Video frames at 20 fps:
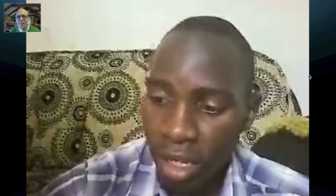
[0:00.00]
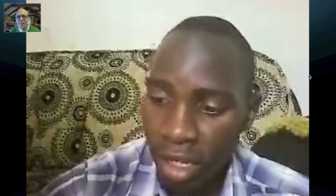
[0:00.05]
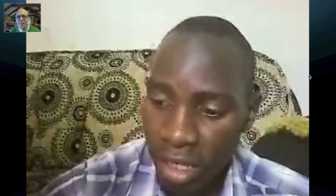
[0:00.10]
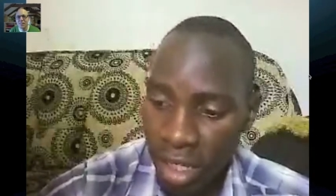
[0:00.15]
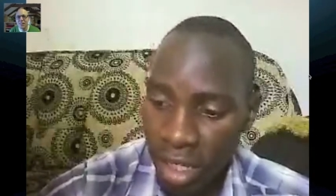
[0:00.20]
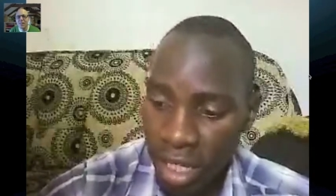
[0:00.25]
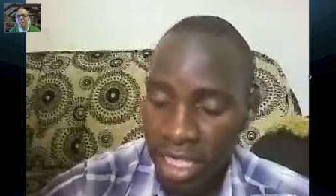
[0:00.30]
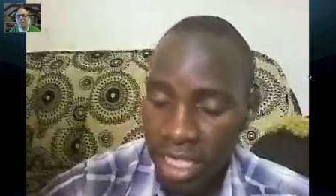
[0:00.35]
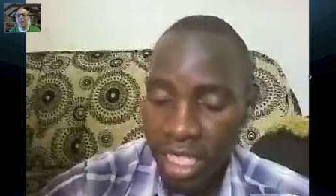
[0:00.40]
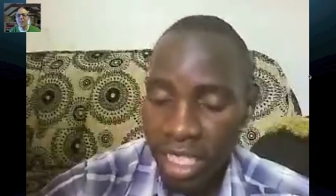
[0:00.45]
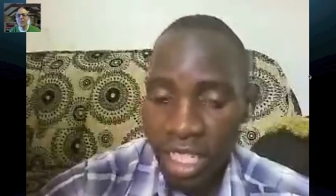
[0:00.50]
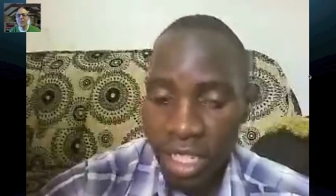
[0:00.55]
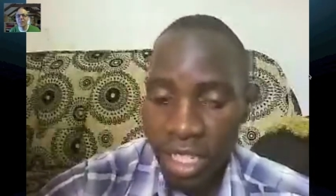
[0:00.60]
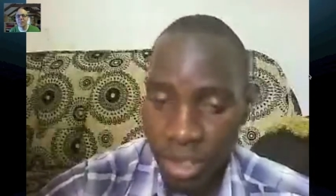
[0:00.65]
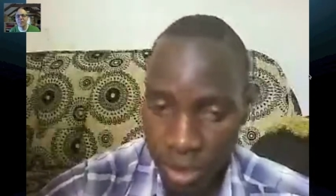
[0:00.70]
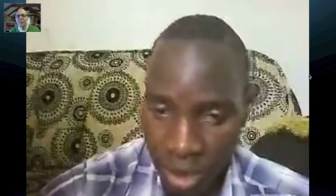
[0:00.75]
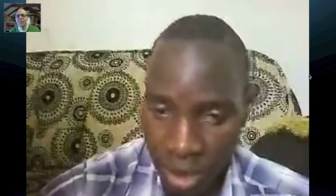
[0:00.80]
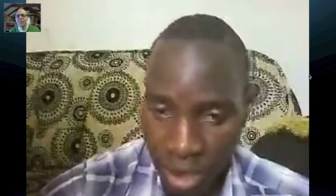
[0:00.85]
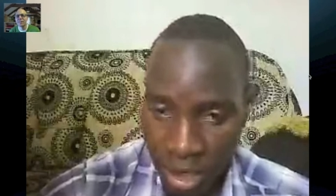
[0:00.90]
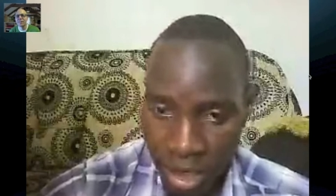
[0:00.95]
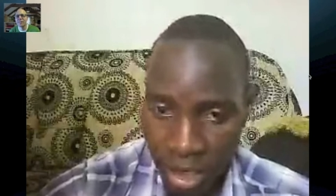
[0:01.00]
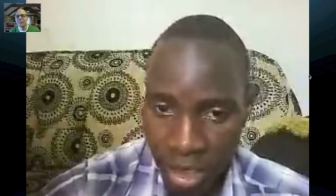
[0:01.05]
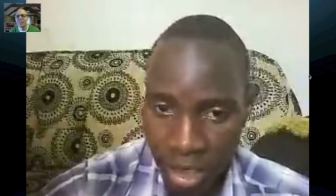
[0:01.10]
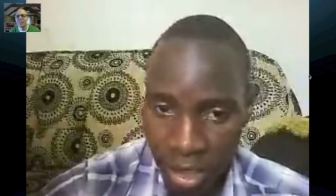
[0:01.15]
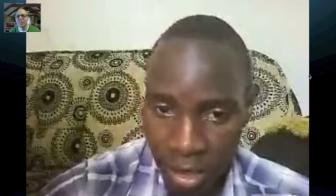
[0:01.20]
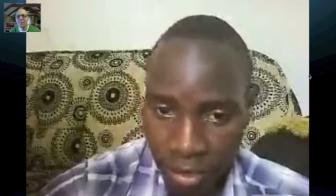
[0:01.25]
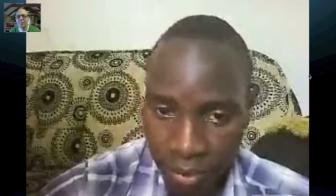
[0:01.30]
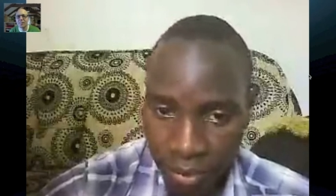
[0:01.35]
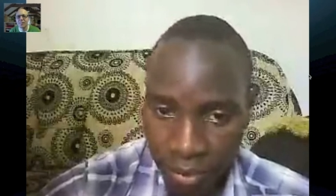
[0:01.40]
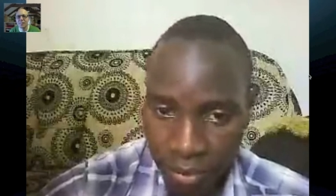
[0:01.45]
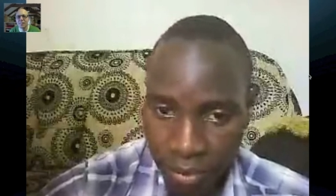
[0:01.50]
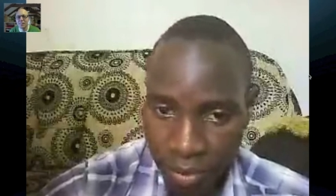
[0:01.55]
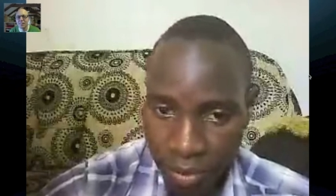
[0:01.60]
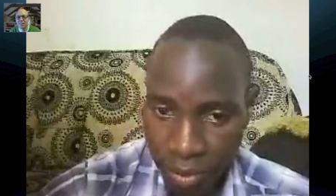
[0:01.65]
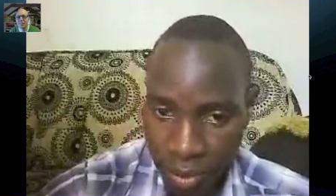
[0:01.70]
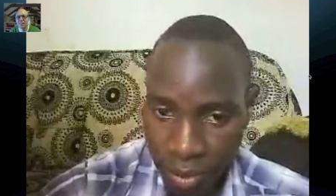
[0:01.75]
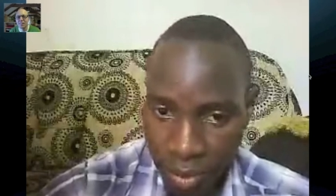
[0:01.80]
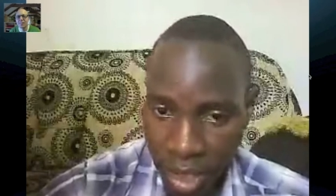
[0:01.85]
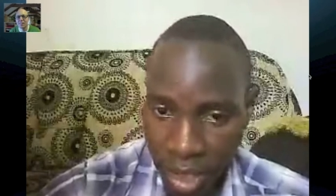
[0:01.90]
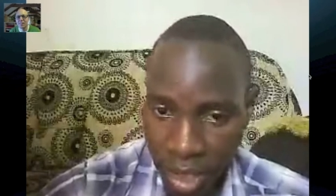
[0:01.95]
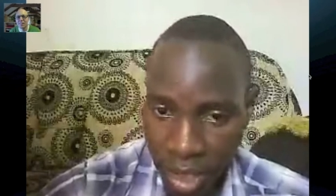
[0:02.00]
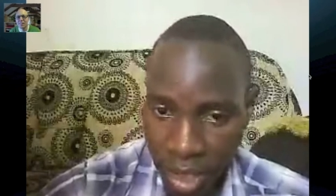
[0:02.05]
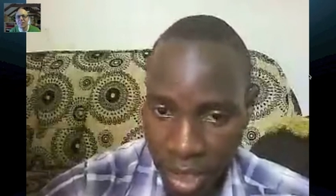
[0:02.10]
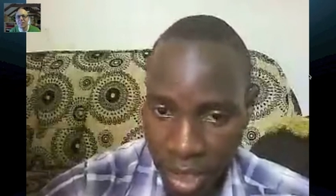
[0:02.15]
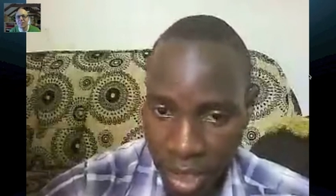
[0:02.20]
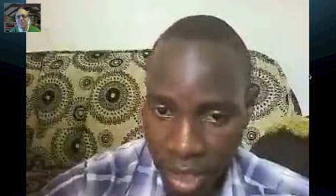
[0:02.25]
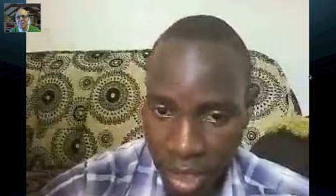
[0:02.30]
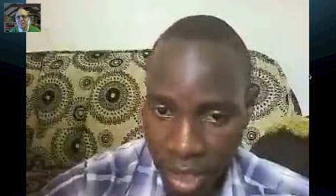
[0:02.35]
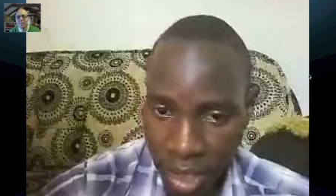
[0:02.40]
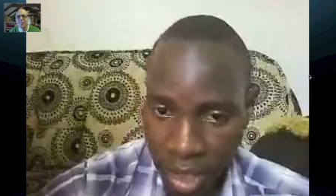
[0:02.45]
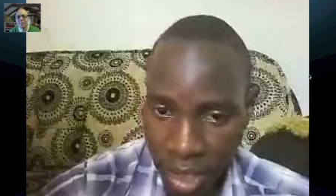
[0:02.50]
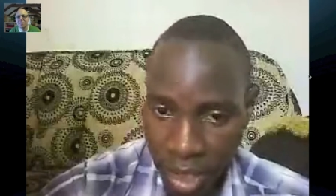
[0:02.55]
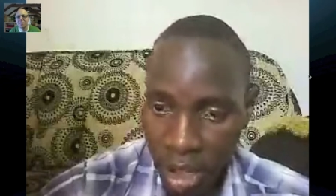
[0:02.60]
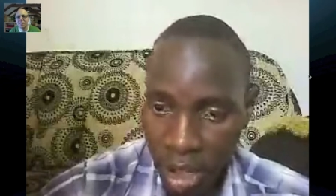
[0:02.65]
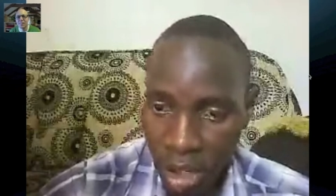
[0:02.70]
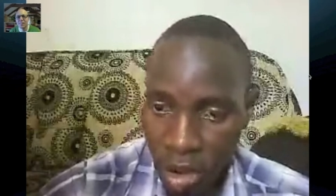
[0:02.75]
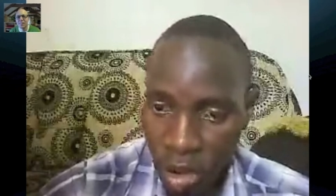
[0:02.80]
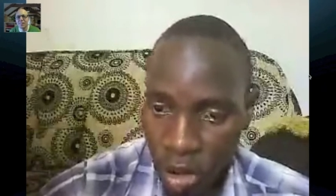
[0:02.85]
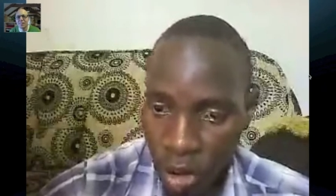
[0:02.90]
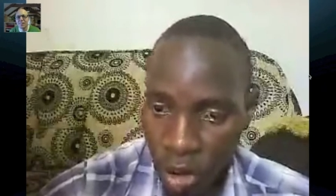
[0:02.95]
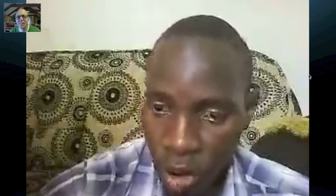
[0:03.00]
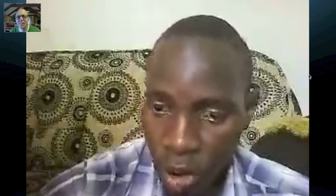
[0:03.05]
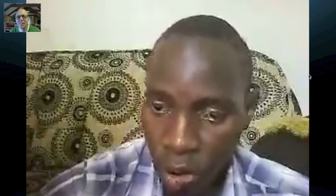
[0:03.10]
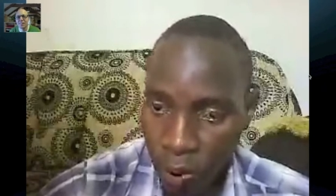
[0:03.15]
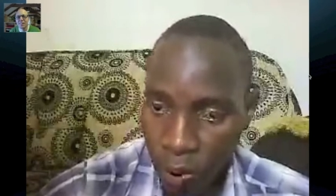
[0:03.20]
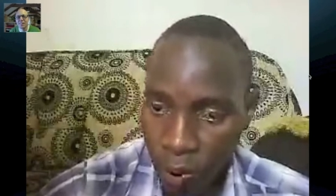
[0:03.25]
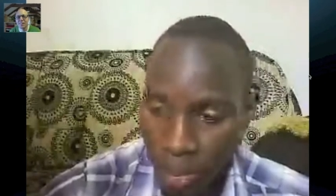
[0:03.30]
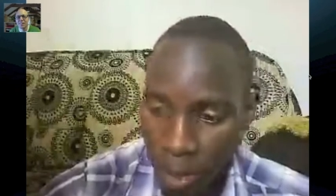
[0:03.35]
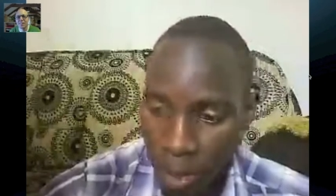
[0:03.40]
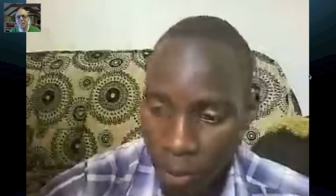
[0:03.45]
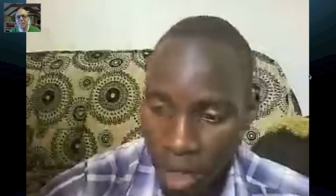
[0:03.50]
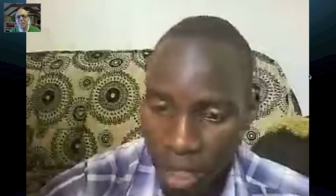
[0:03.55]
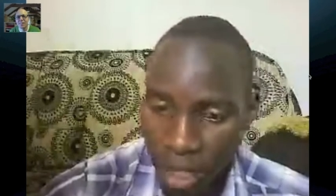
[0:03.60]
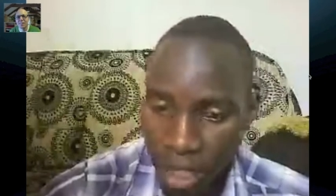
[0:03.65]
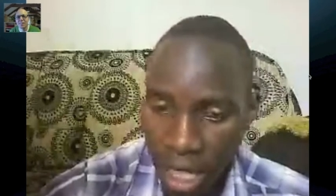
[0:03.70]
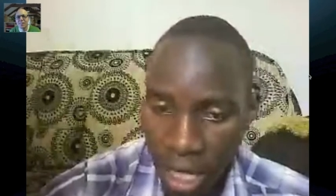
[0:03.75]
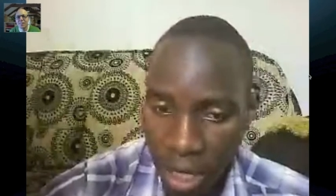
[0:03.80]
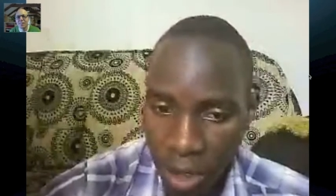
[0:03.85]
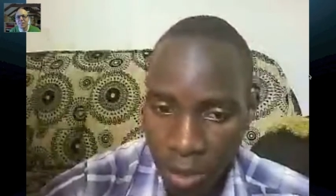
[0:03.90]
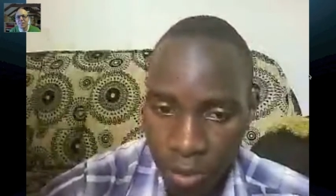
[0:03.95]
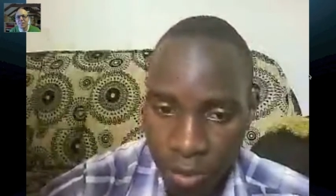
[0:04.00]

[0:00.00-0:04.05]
Ah, Getting okay. interest. Mm-hmm. So, right now...